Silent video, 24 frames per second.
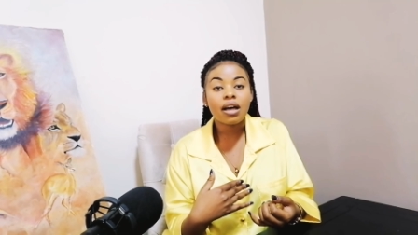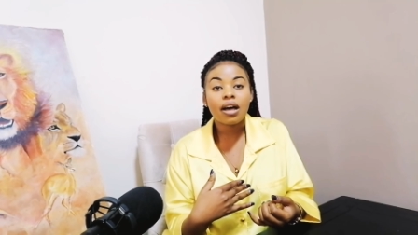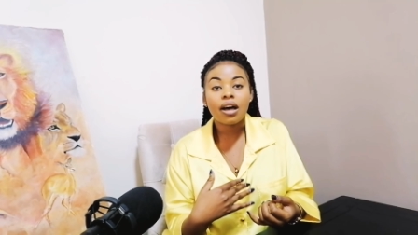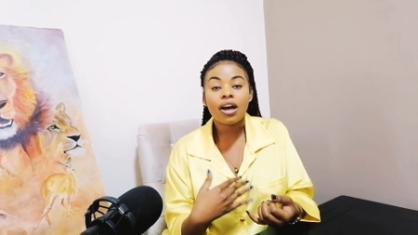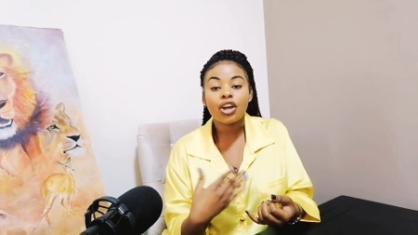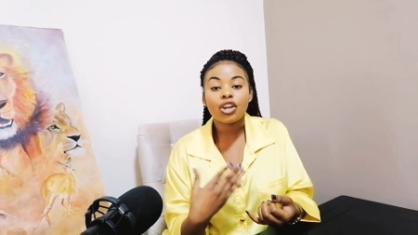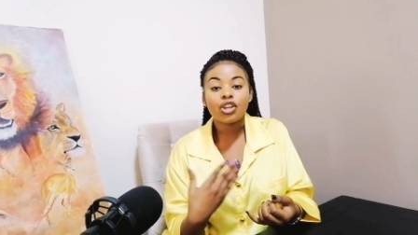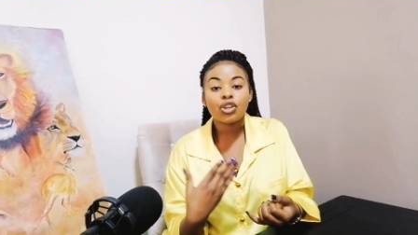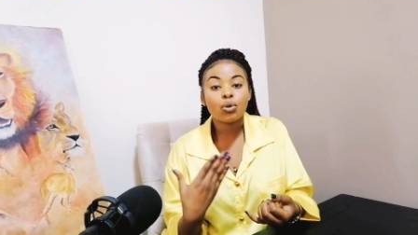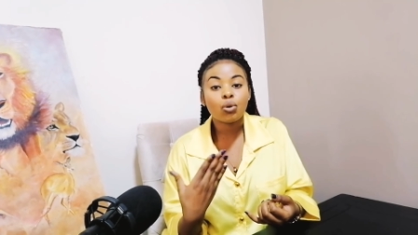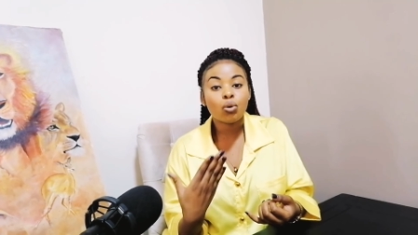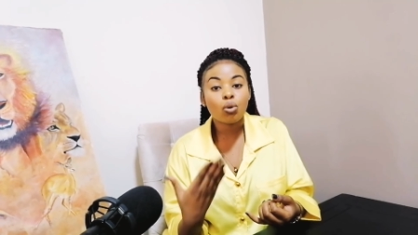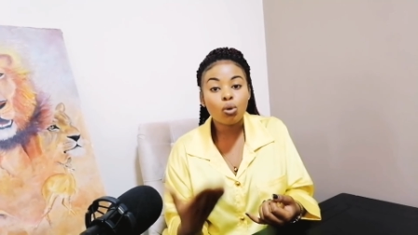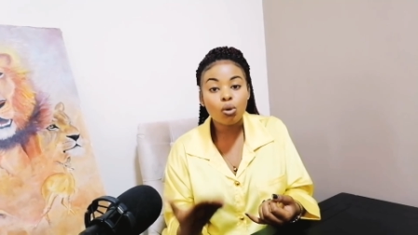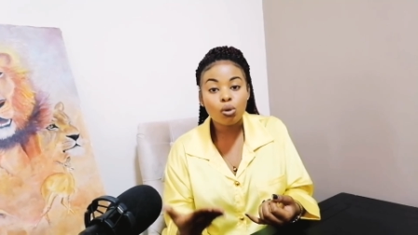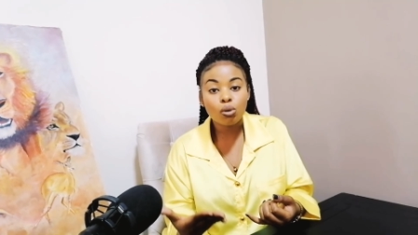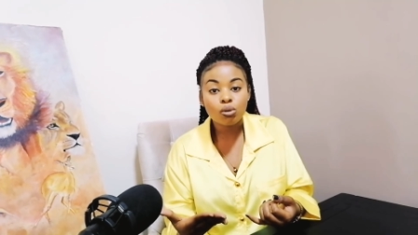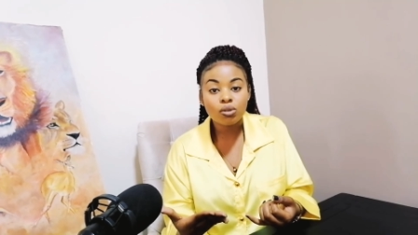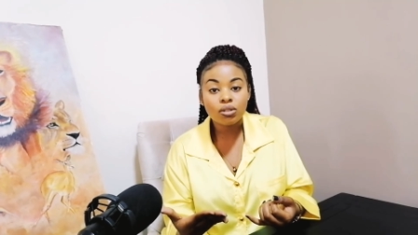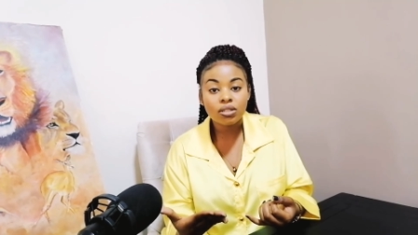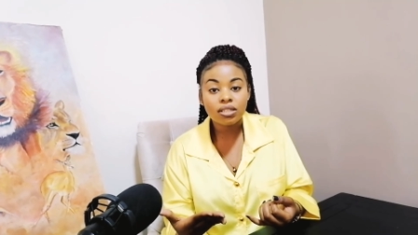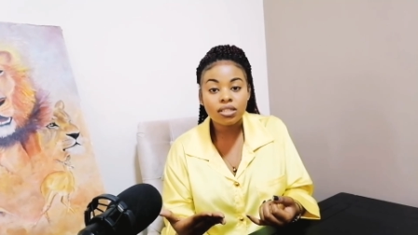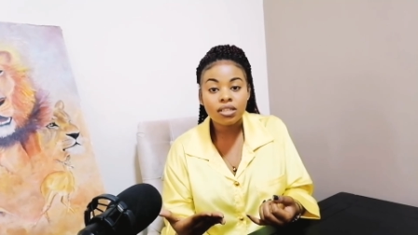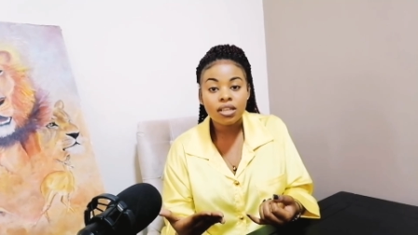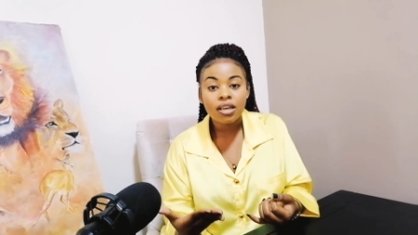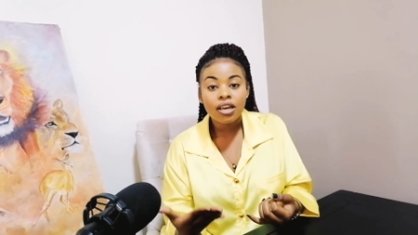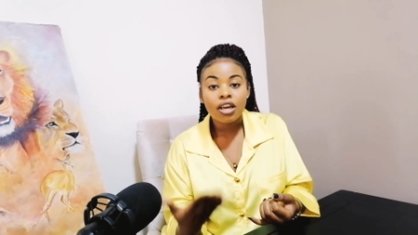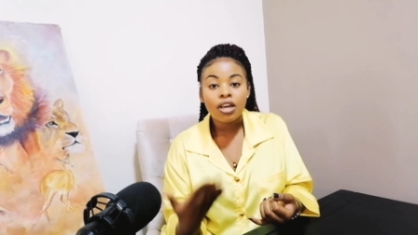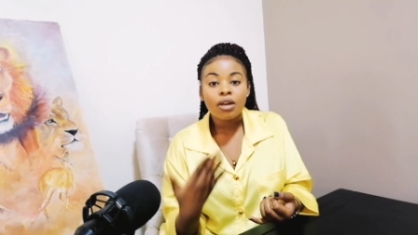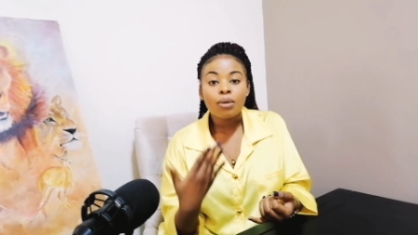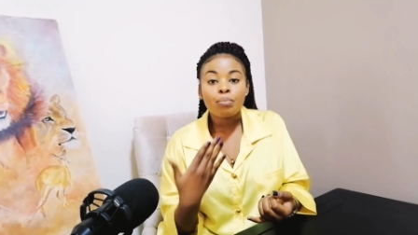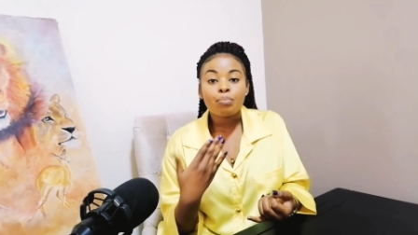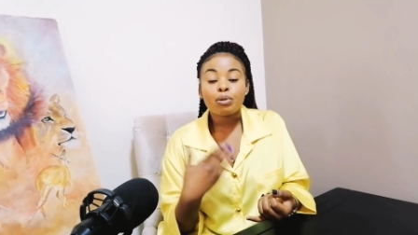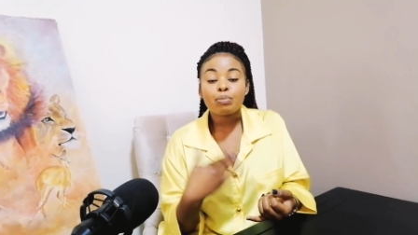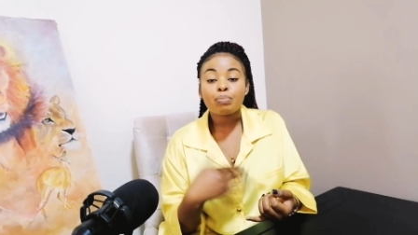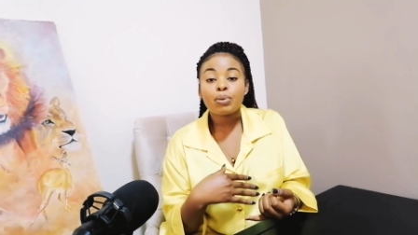uh, your goals
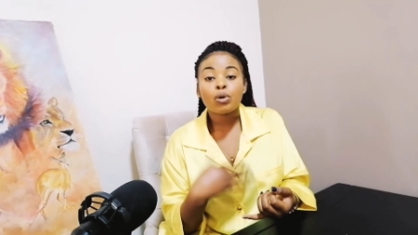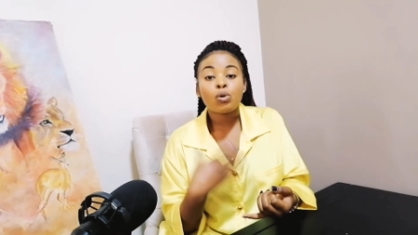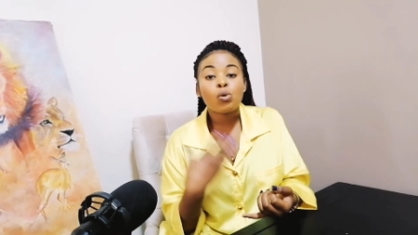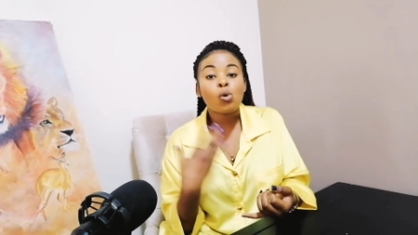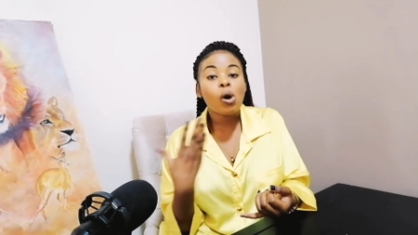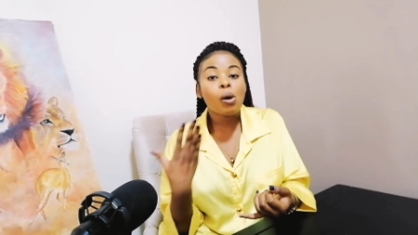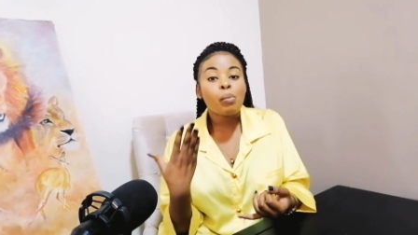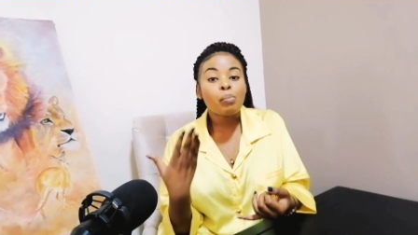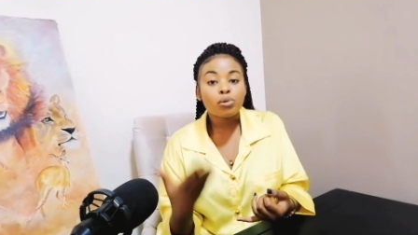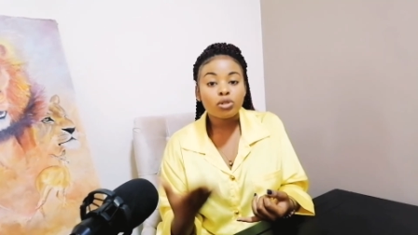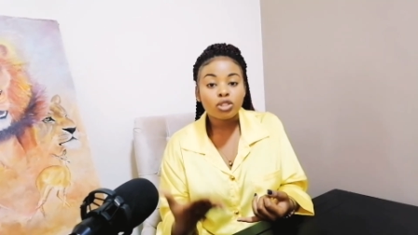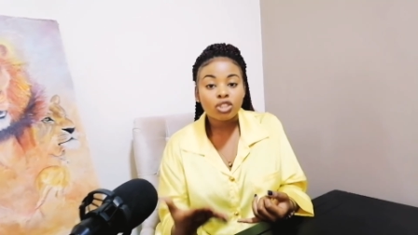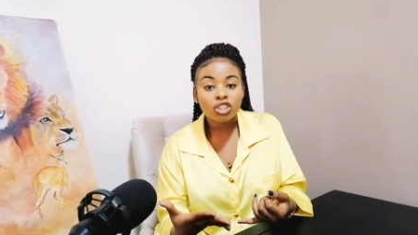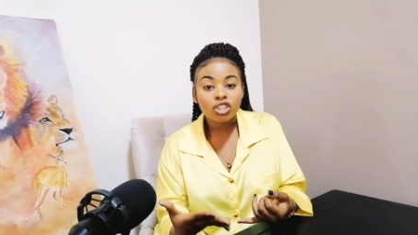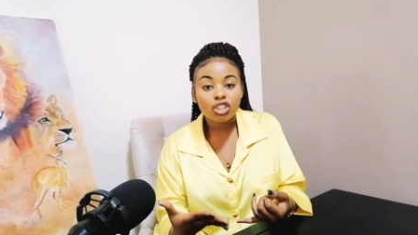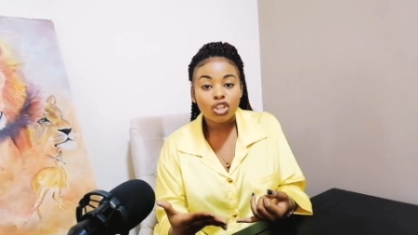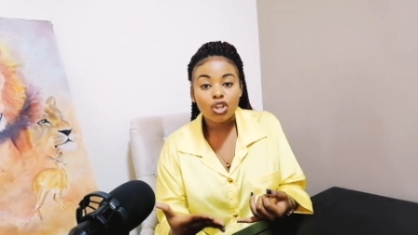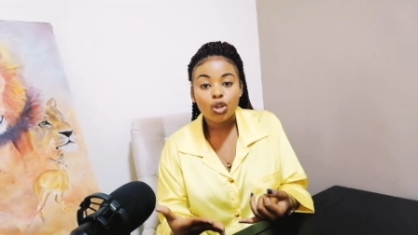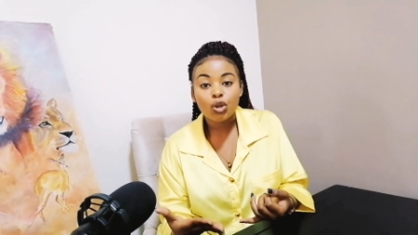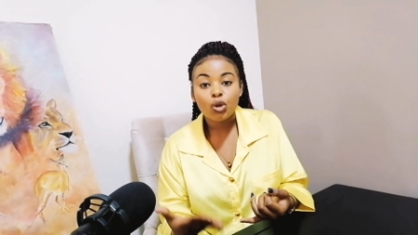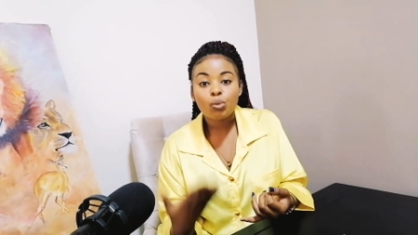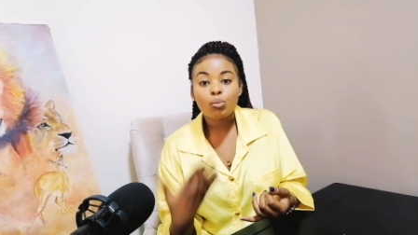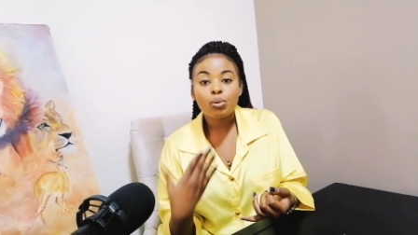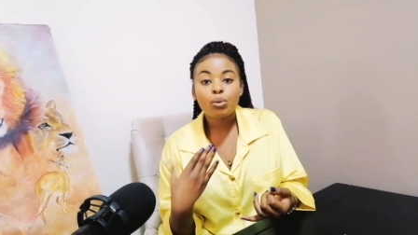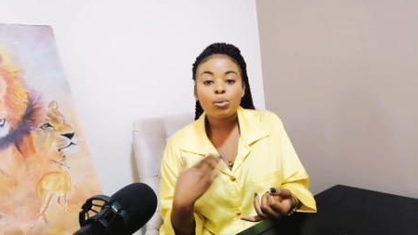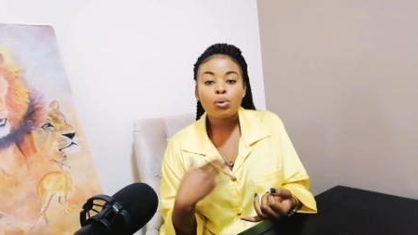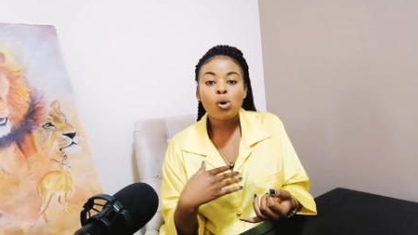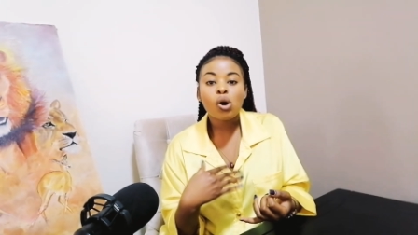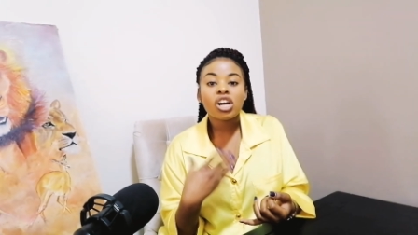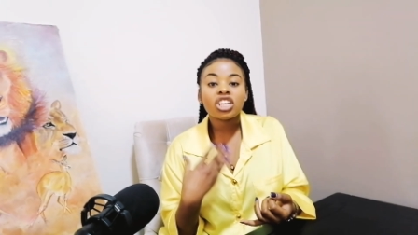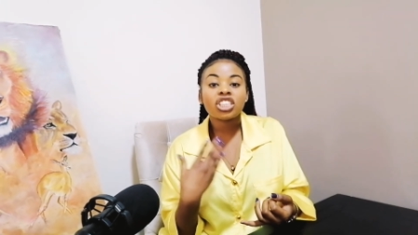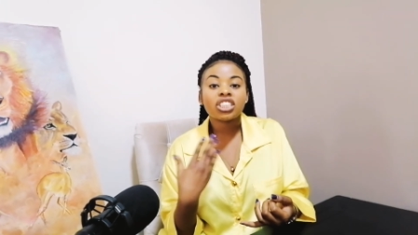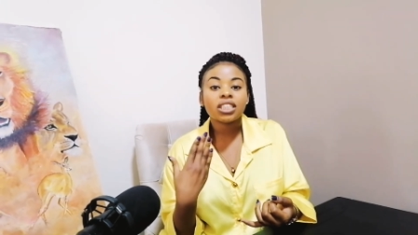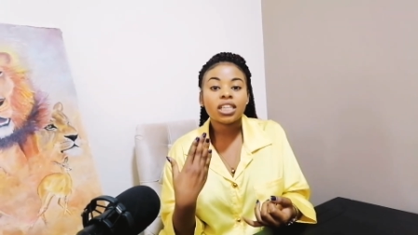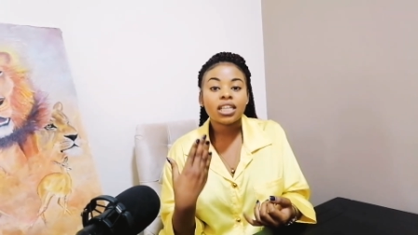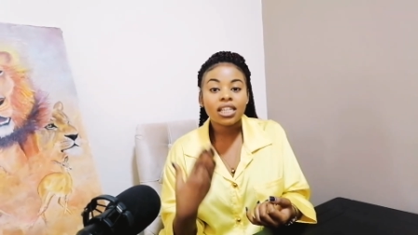people who are pushing you people who
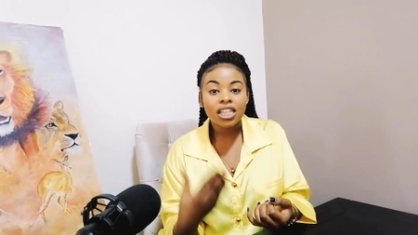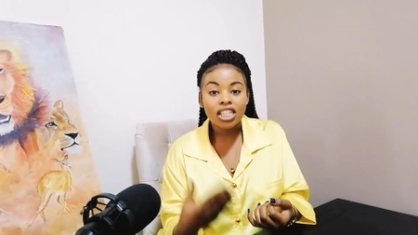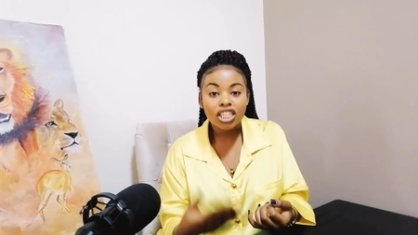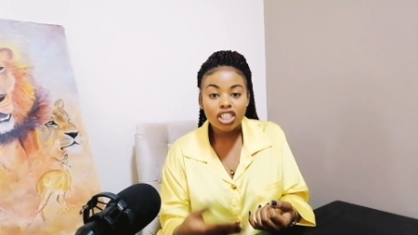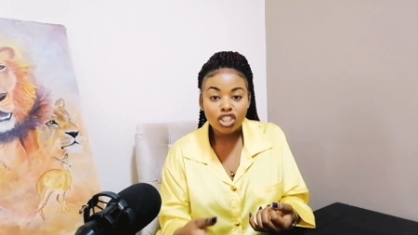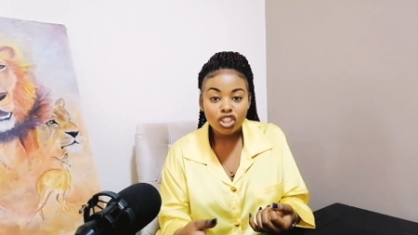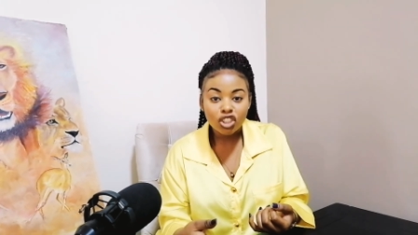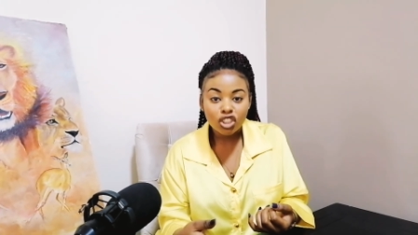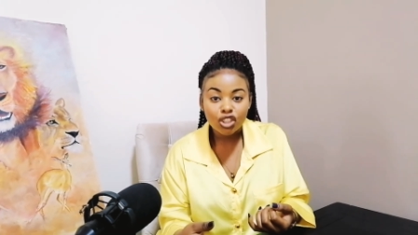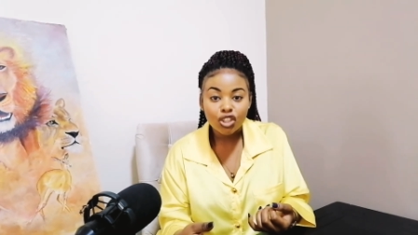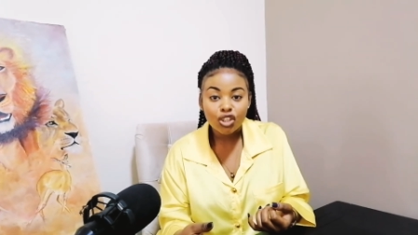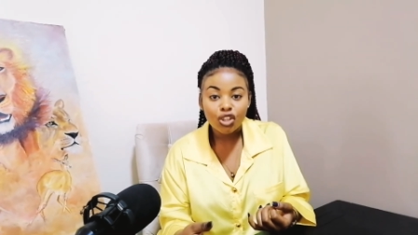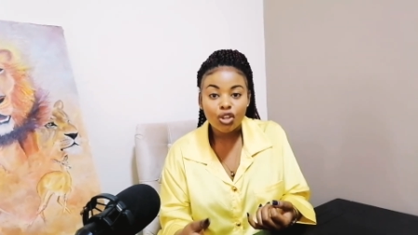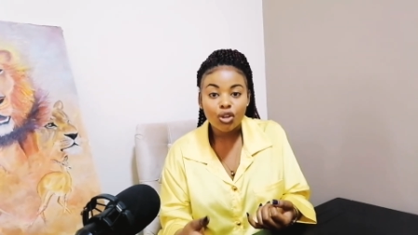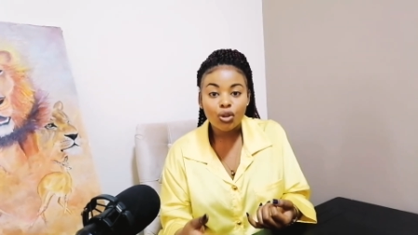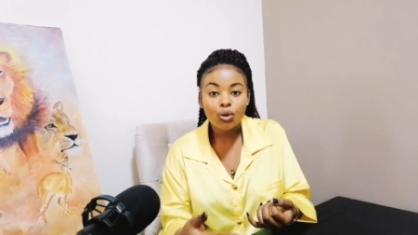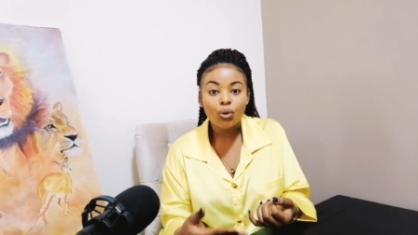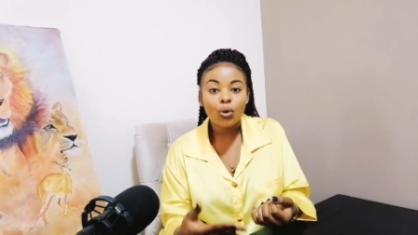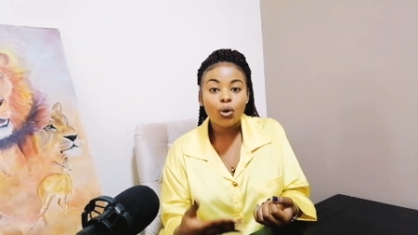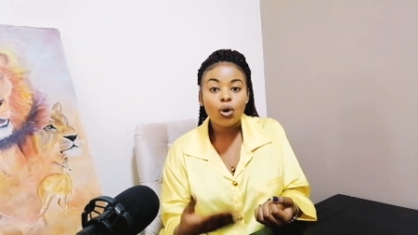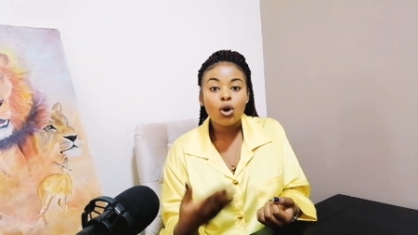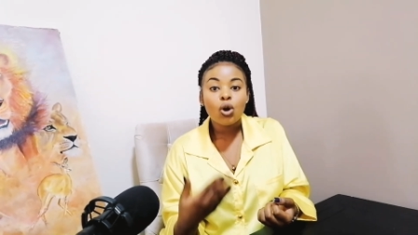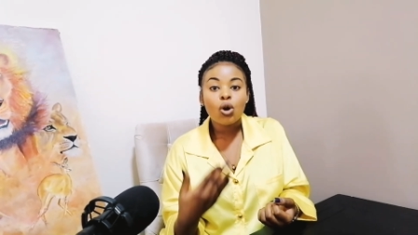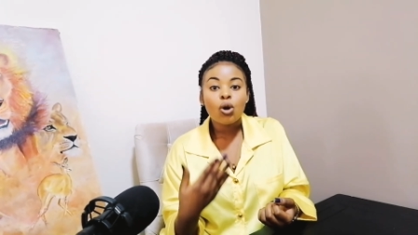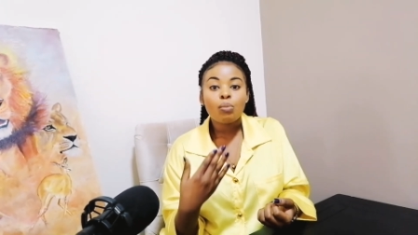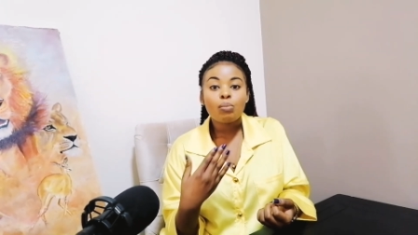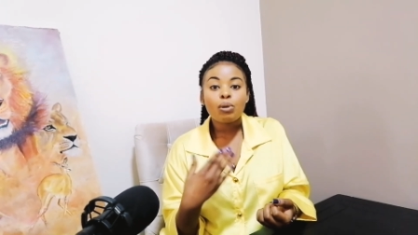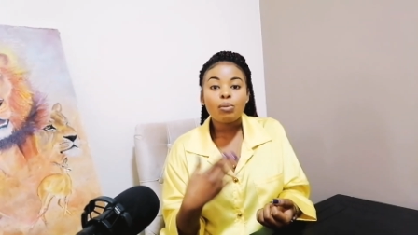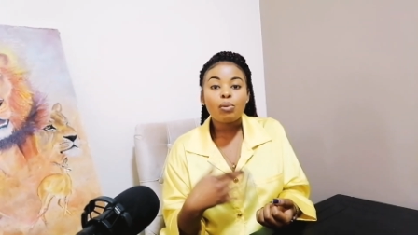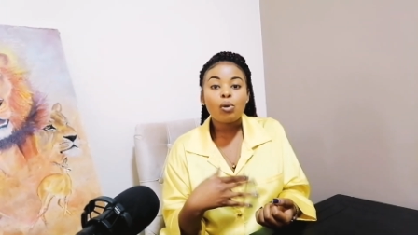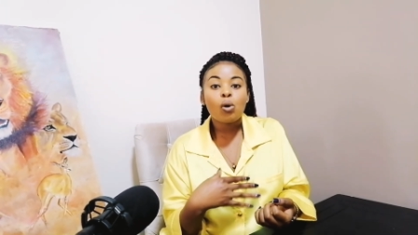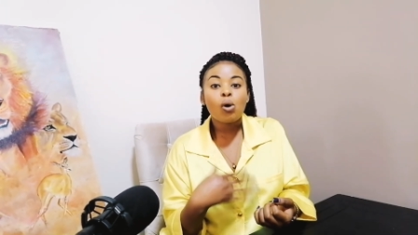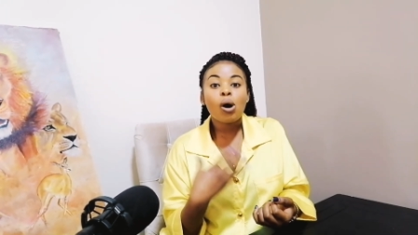are challenging you people